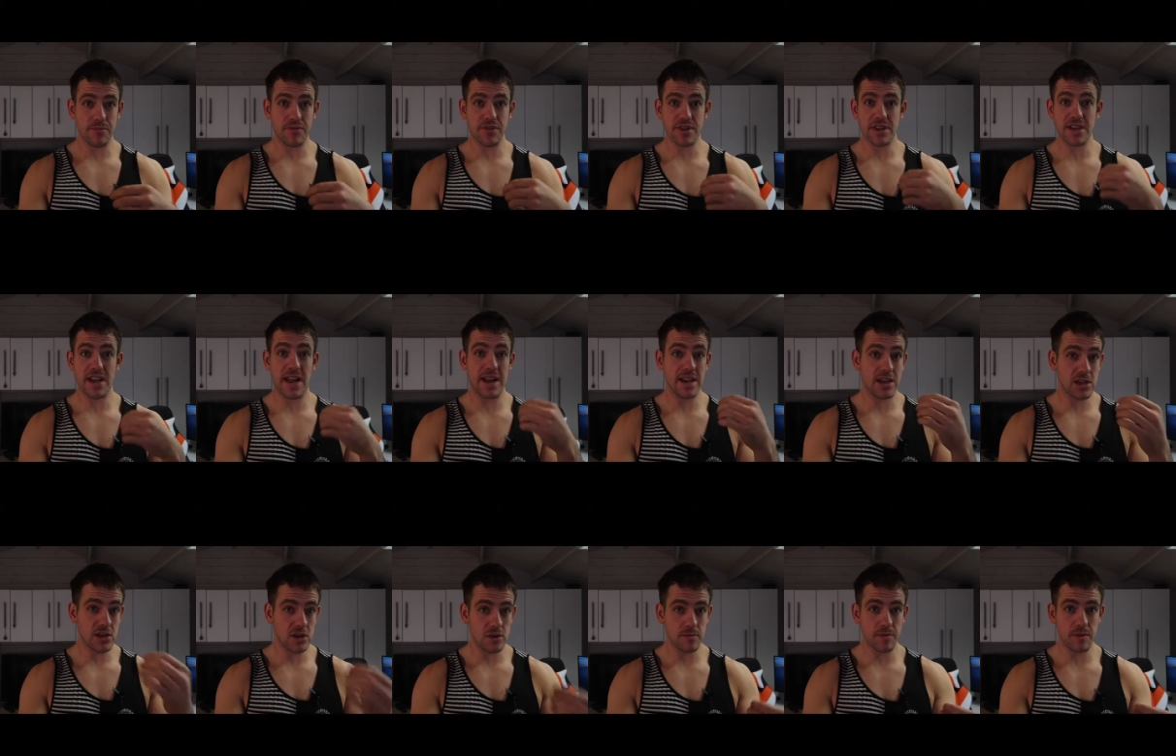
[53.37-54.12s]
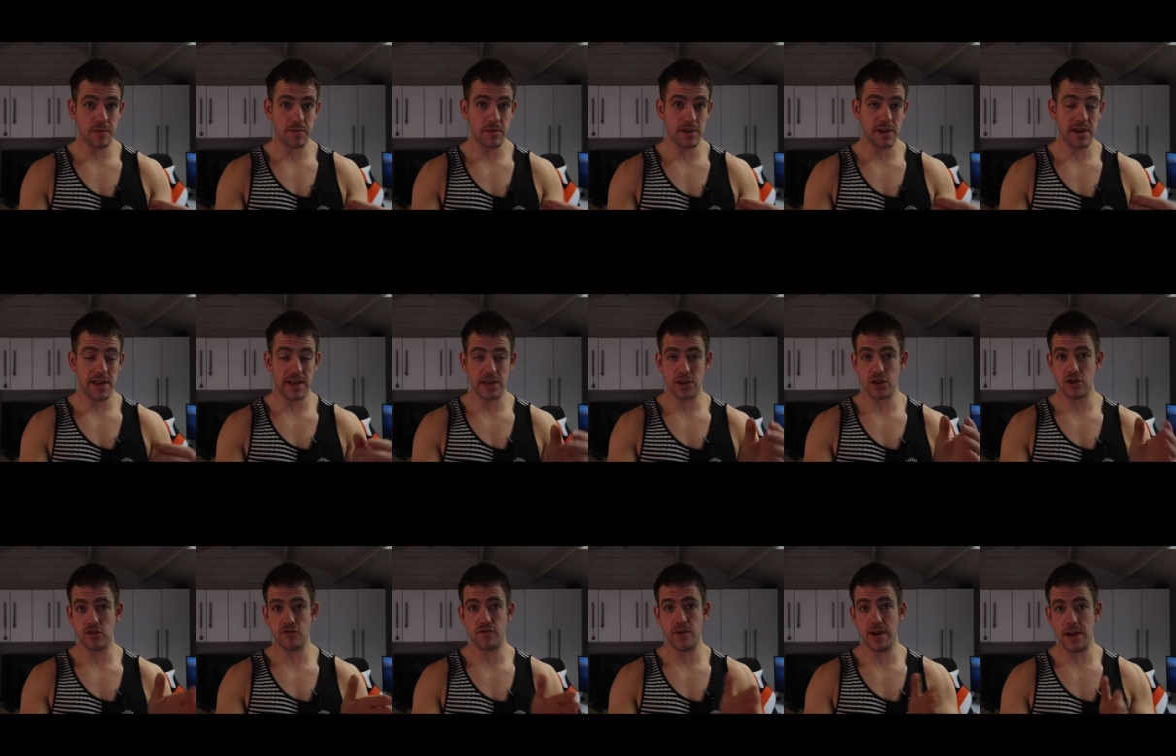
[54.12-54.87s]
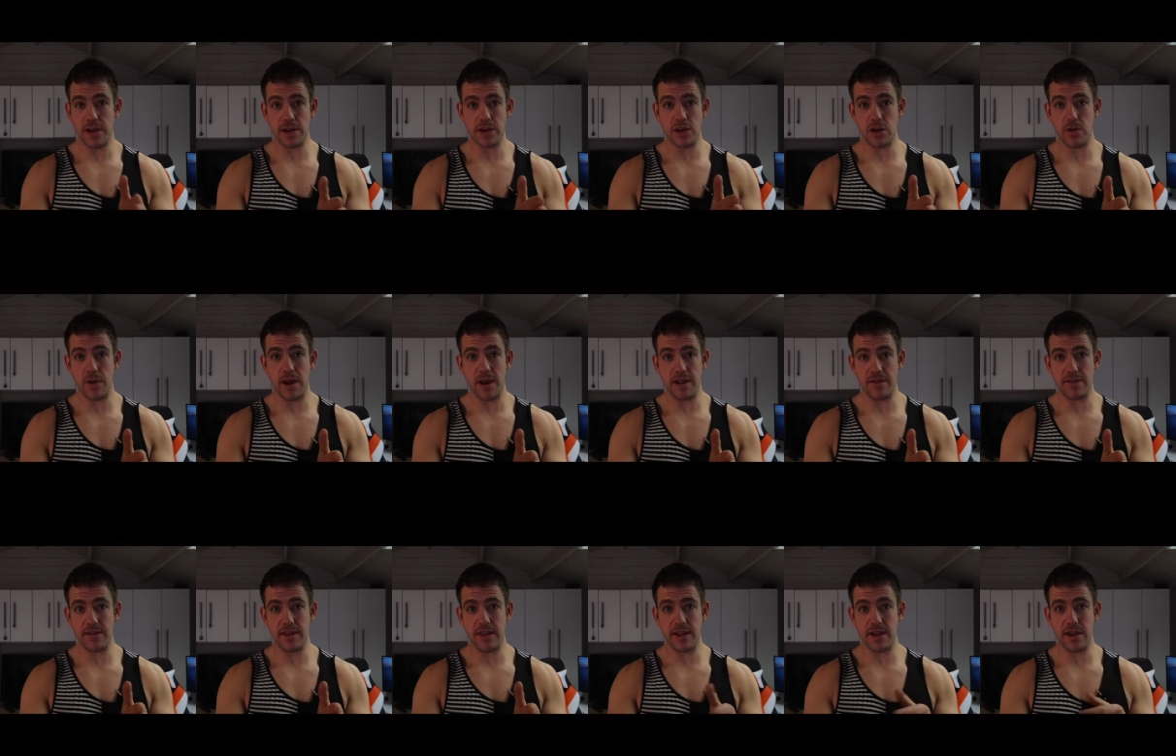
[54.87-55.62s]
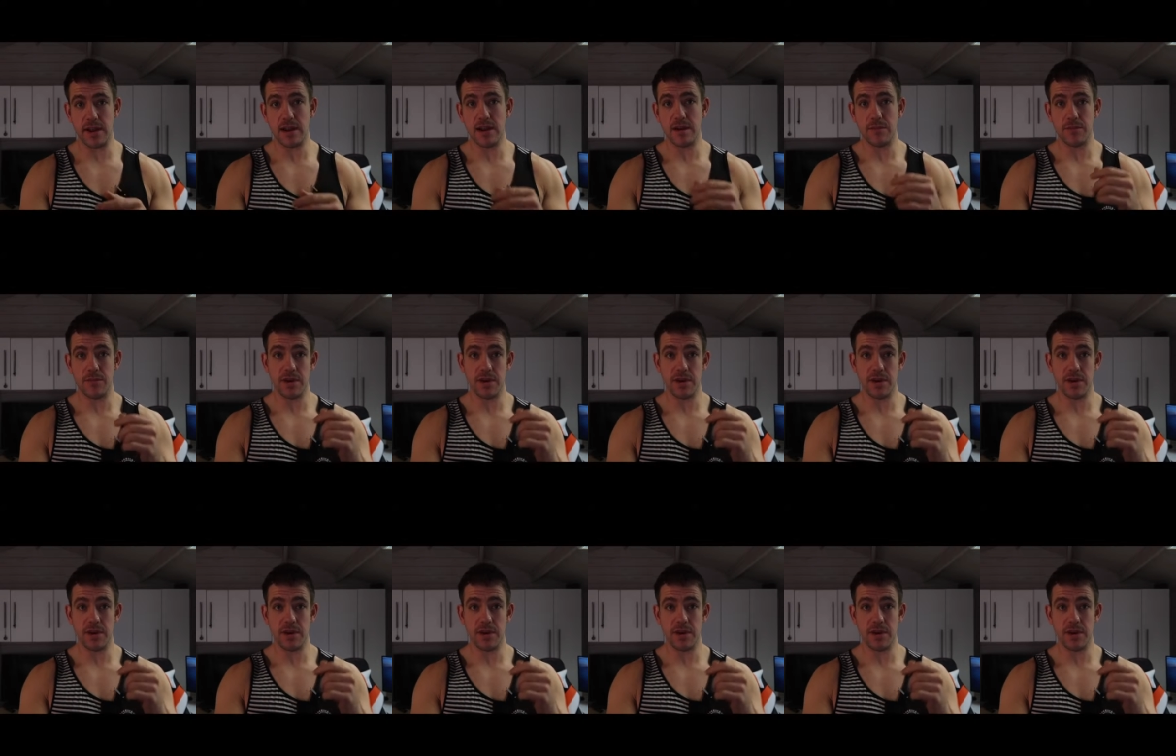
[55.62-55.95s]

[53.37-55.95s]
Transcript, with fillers: pretend supplement that doesn't really do anything,